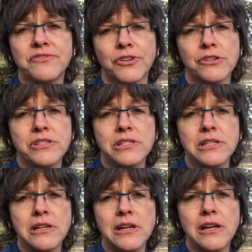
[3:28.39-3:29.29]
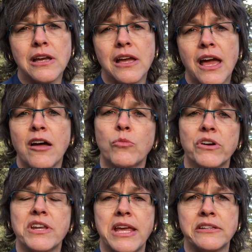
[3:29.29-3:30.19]
first and
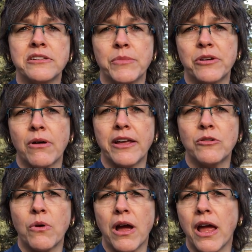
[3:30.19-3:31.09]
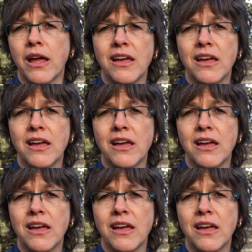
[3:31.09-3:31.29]
weren't intimate right away.